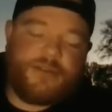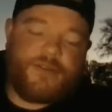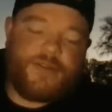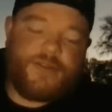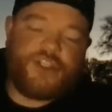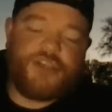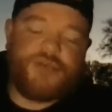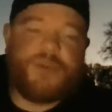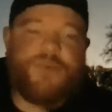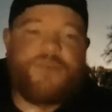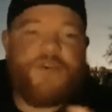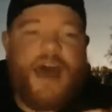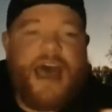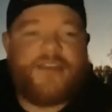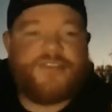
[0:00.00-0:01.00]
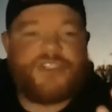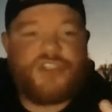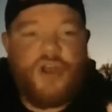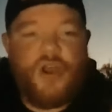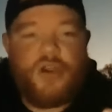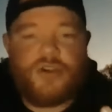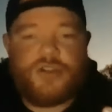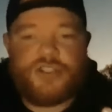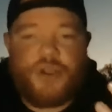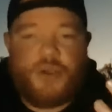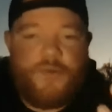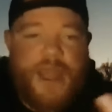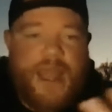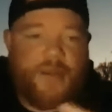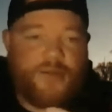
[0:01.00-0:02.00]
there should be five stars
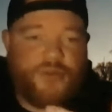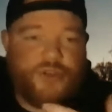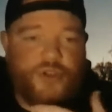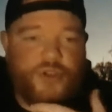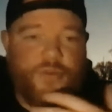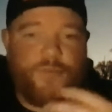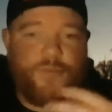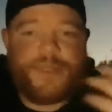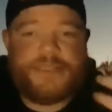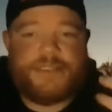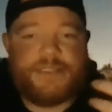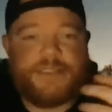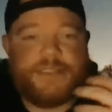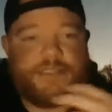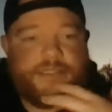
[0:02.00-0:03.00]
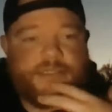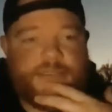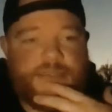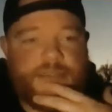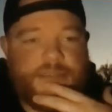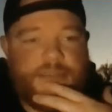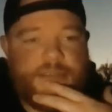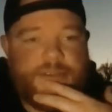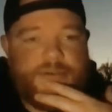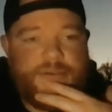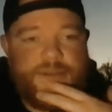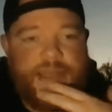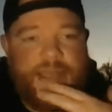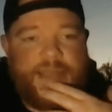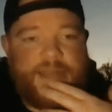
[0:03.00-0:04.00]
around your business
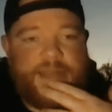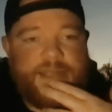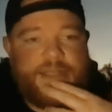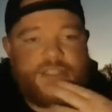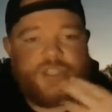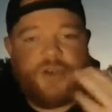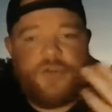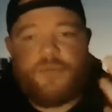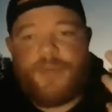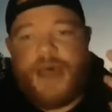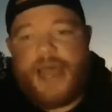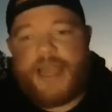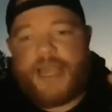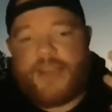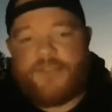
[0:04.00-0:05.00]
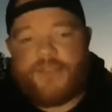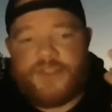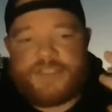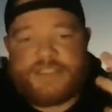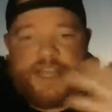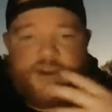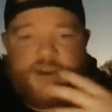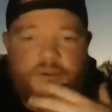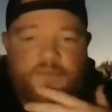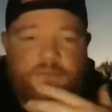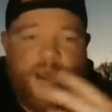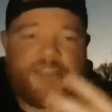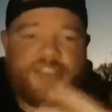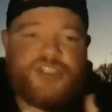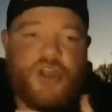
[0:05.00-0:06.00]
right so if my if the center of
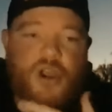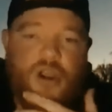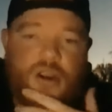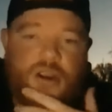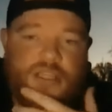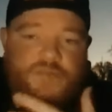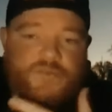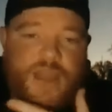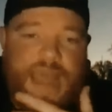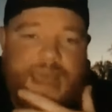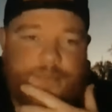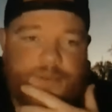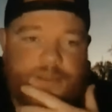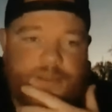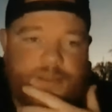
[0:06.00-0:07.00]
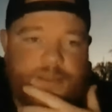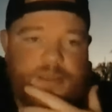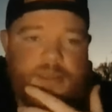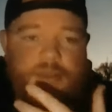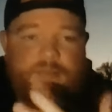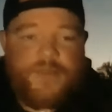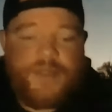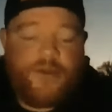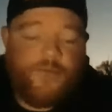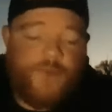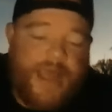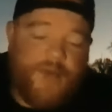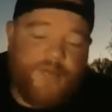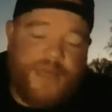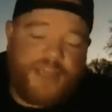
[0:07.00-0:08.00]
my star is rapping then
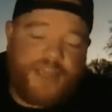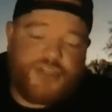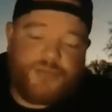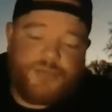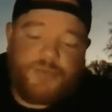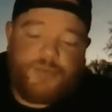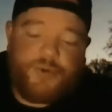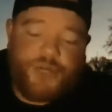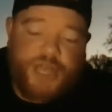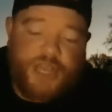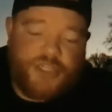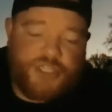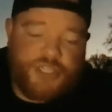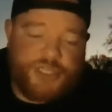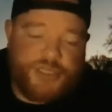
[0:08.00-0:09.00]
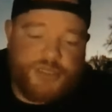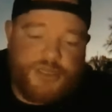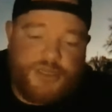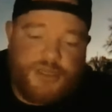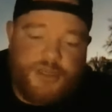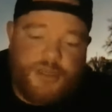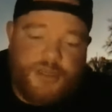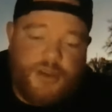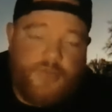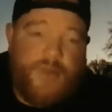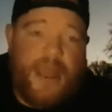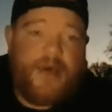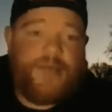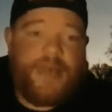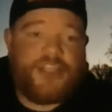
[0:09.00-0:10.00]
around that should be production
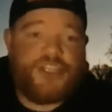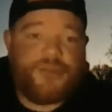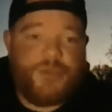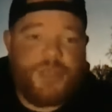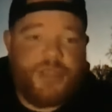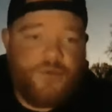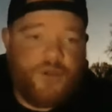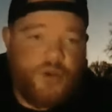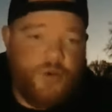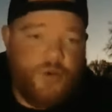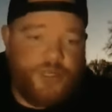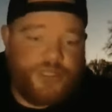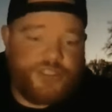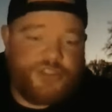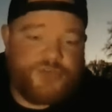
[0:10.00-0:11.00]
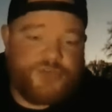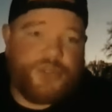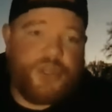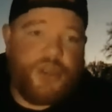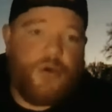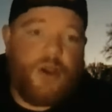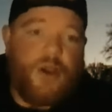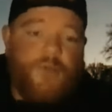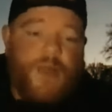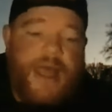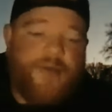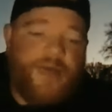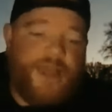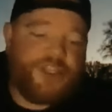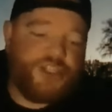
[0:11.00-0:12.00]
around that should recording studio
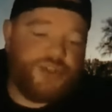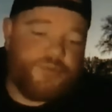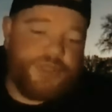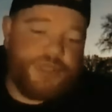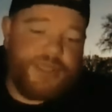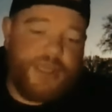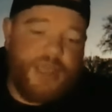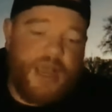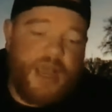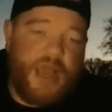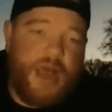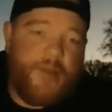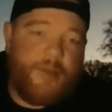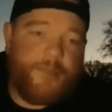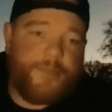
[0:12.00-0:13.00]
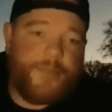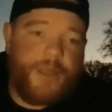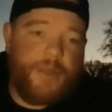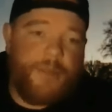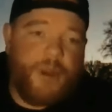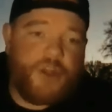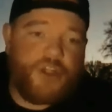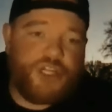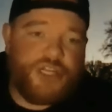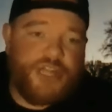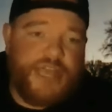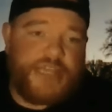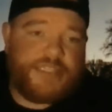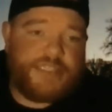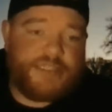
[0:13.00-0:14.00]
around that should be um, a
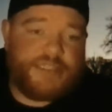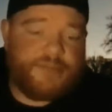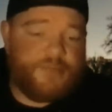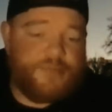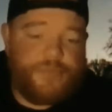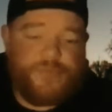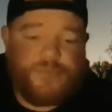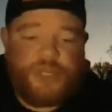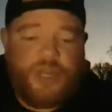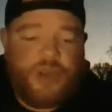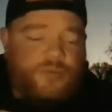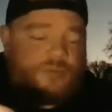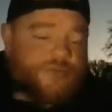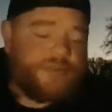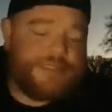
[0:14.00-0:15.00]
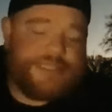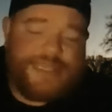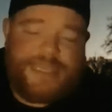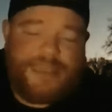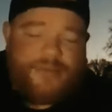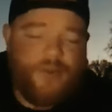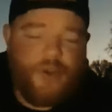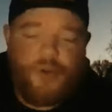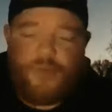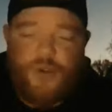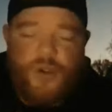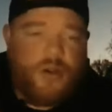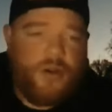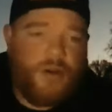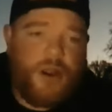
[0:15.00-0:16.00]
merchandise you know team or
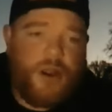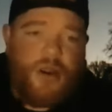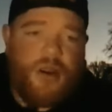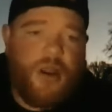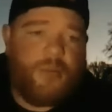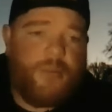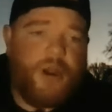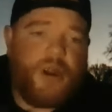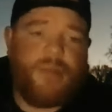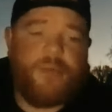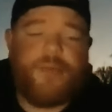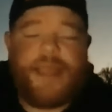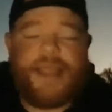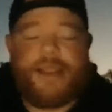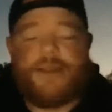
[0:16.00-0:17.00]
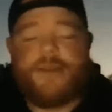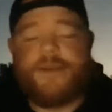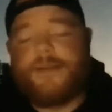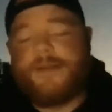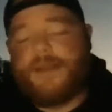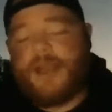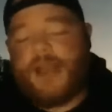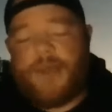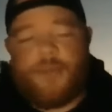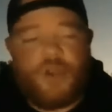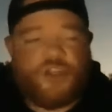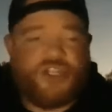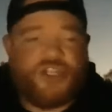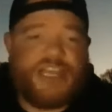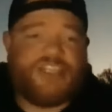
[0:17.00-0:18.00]
or, or, or, or like a
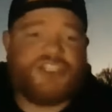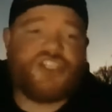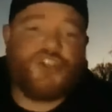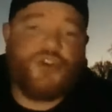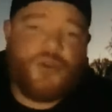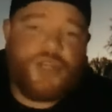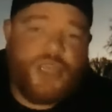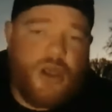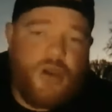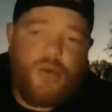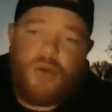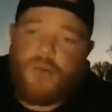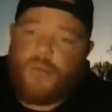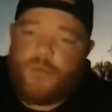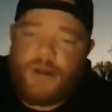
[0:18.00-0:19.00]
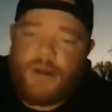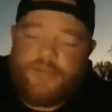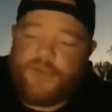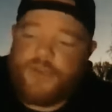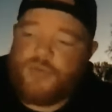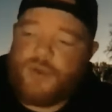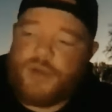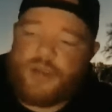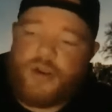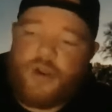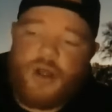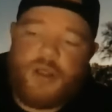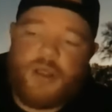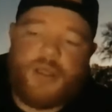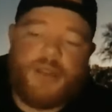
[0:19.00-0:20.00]
merchandise studio or whatever you want to
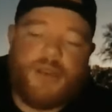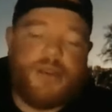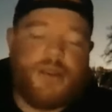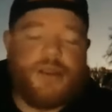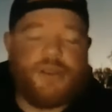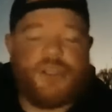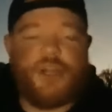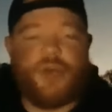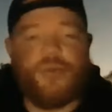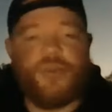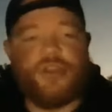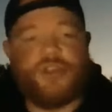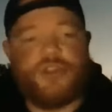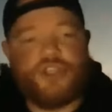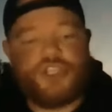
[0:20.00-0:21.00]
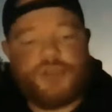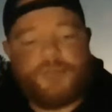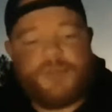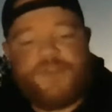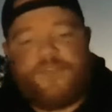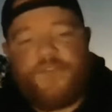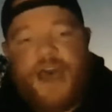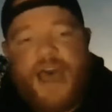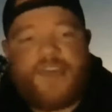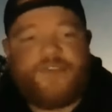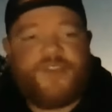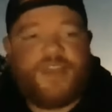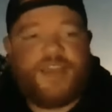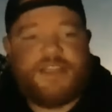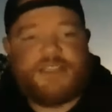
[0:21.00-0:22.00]
call it you know there, there should be five
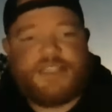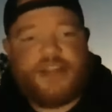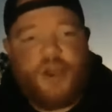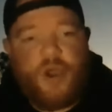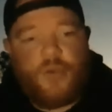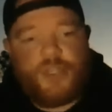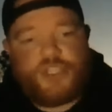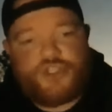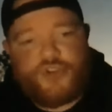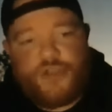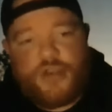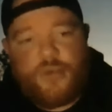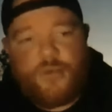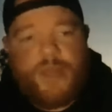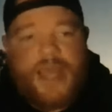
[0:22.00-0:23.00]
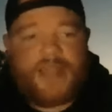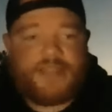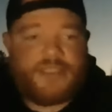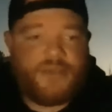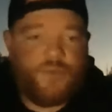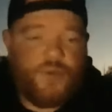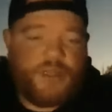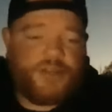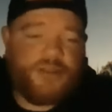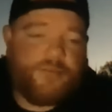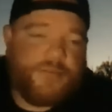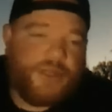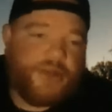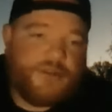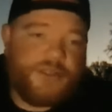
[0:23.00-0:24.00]
things that always trickle back to what the
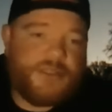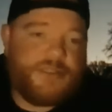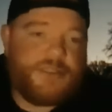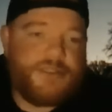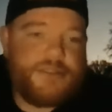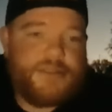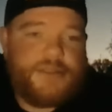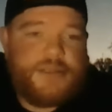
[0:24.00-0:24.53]
middle is